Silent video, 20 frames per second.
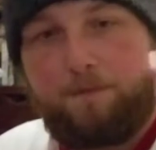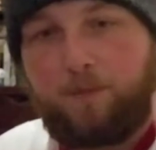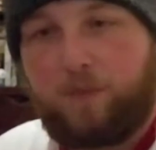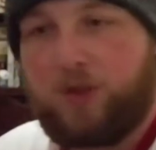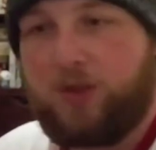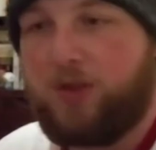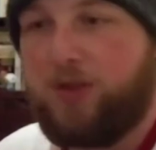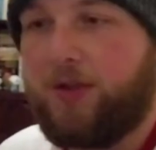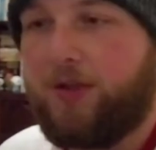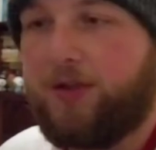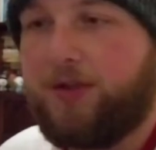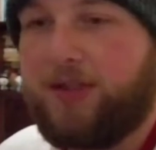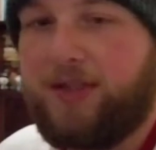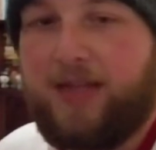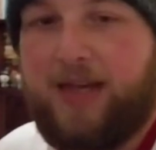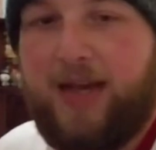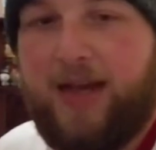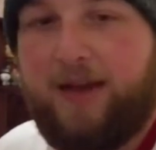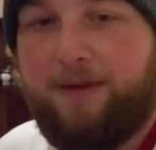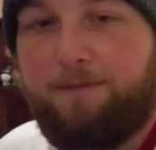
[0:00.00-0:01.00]
So there's
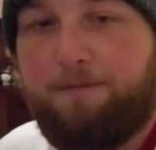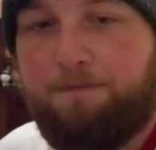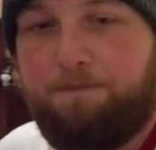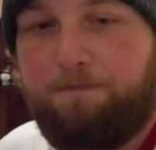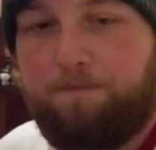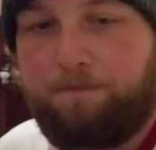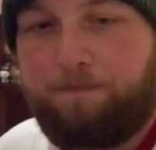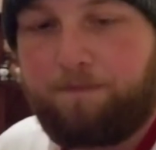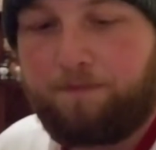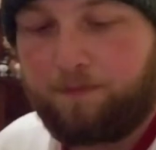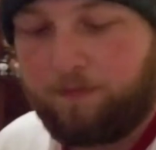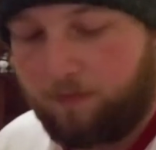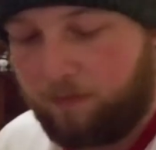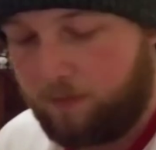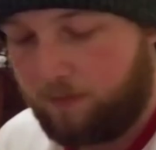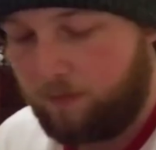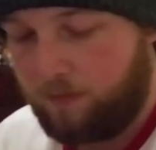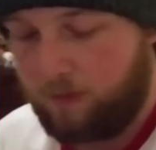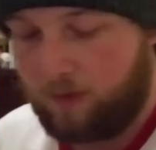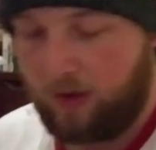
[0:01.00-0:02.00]
that.
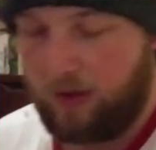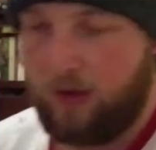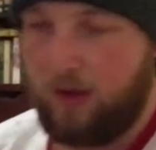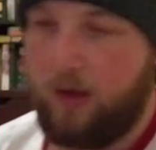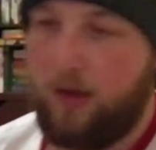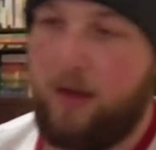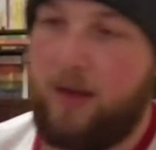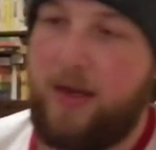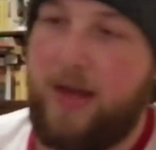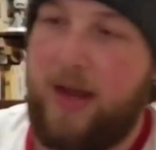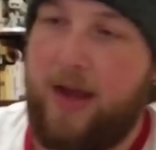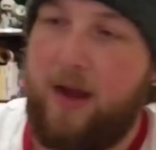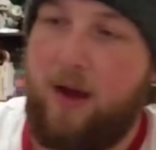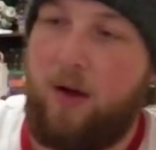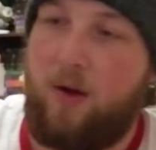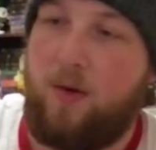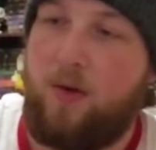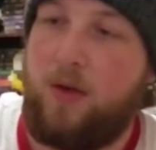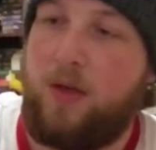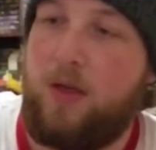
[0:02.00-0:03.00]

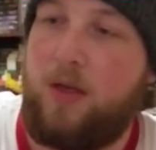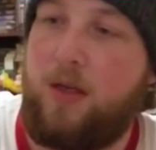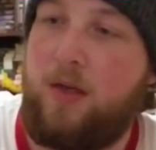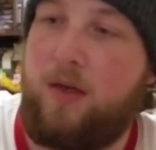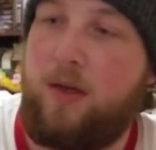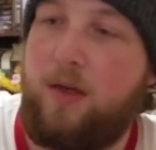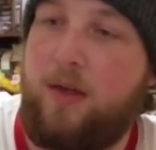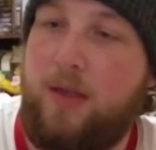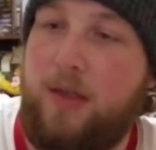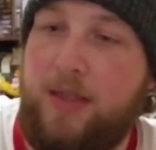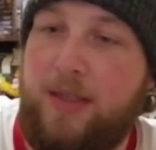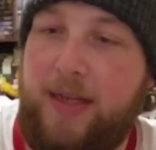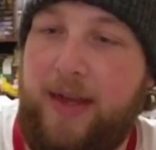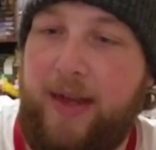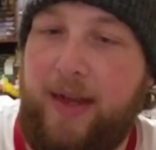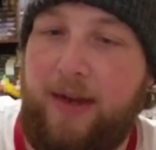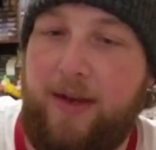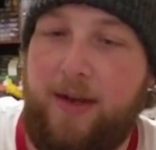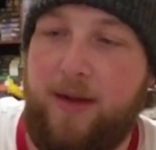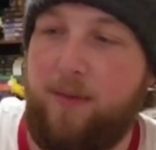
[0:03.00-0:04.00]
Now,
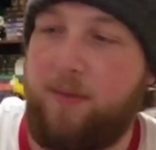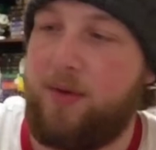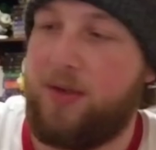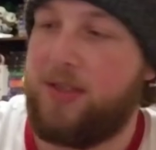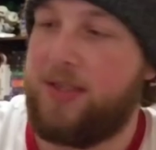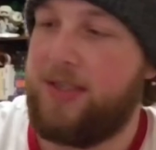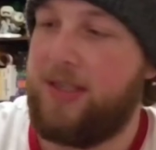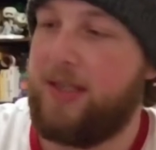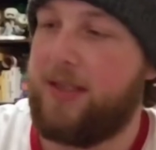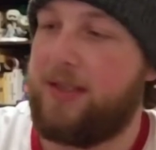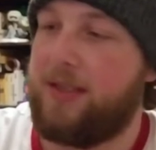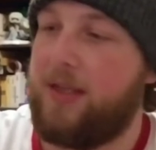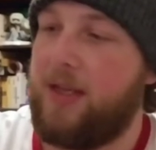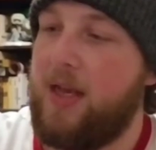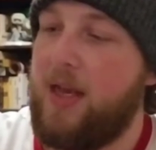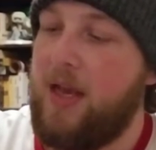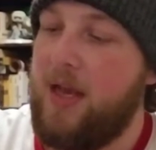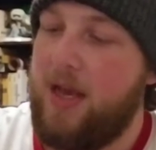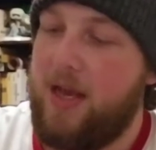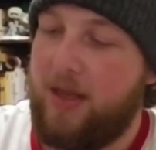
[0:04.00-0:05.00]
day number 6
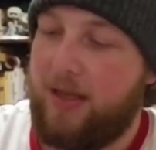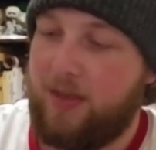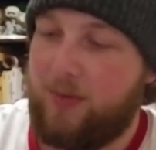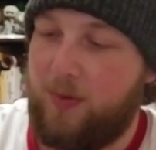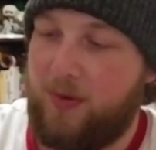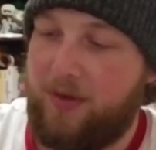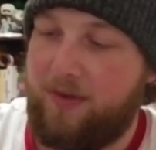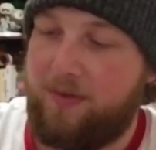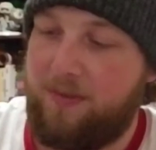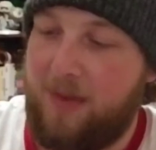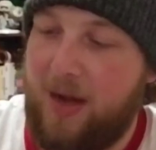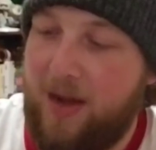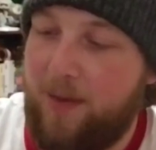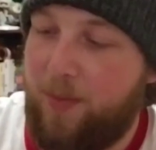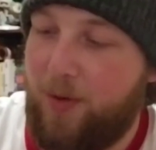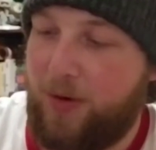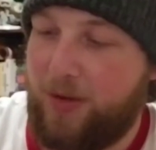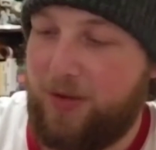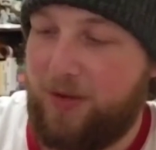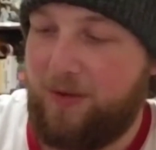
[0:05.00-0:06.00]
is one of my
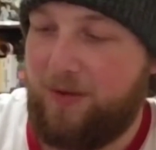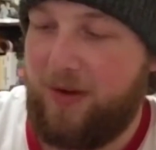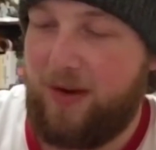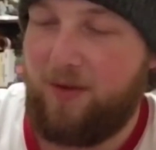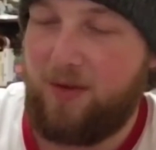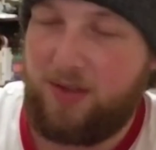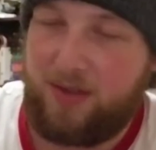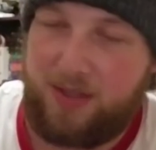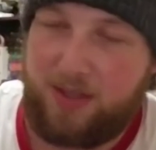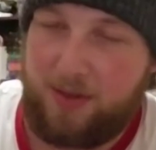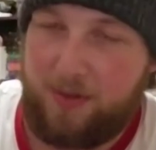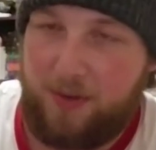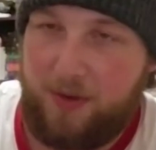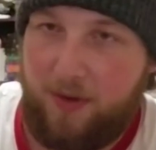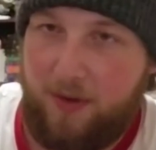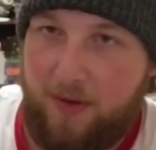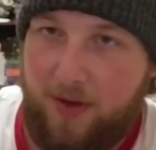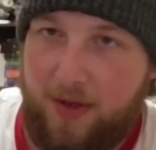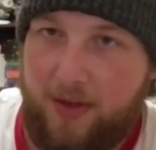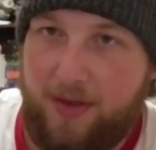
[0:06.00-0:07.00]
personal favorites because I
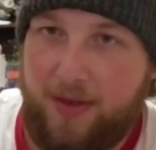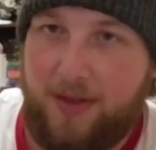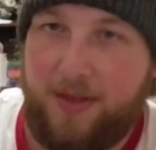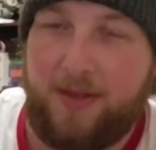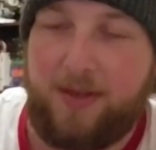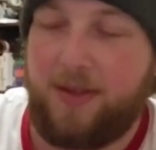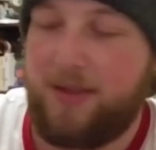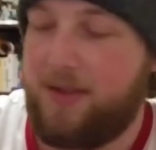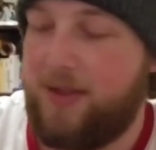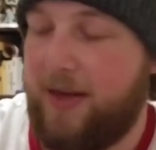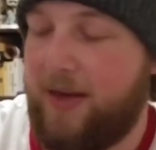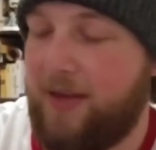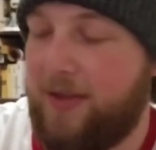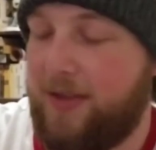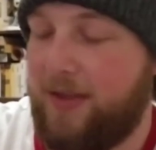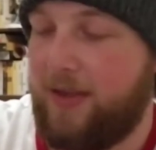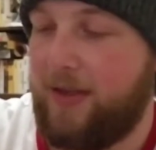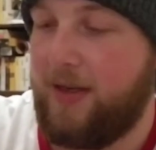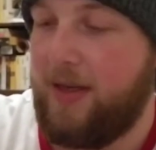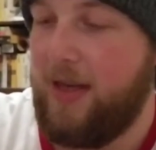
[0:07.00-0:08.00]
really like this
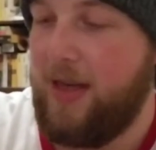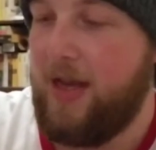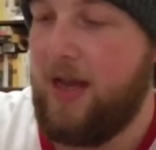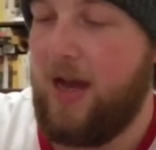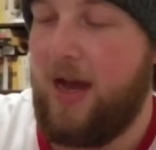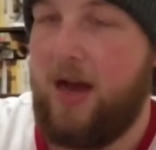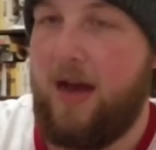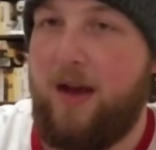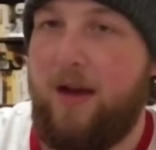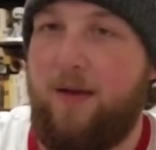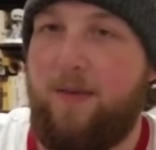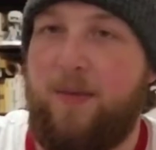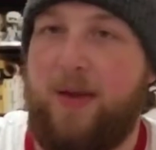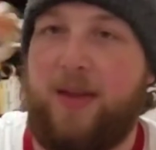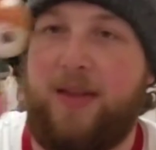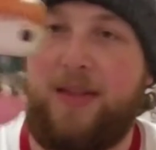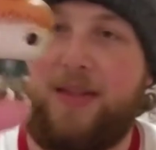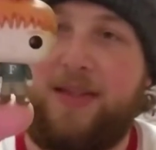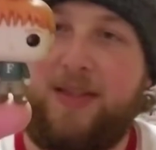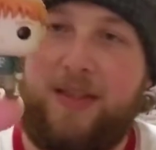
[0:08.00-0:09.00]
character.
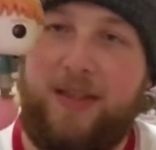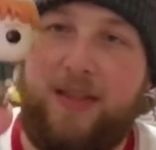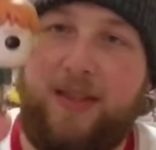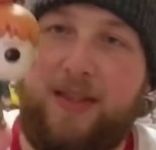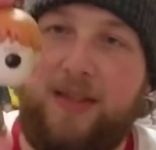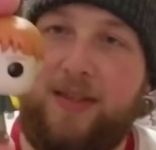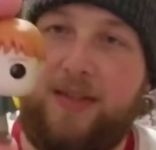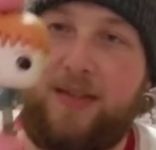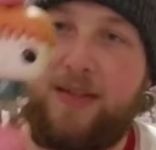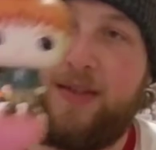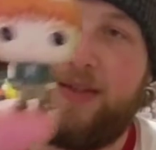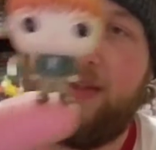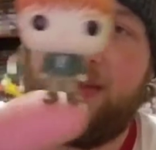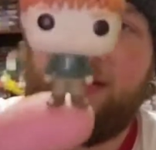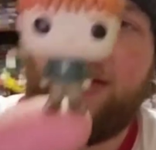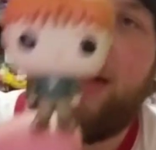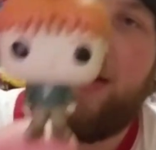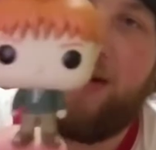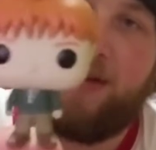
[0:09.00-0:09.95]
And this is none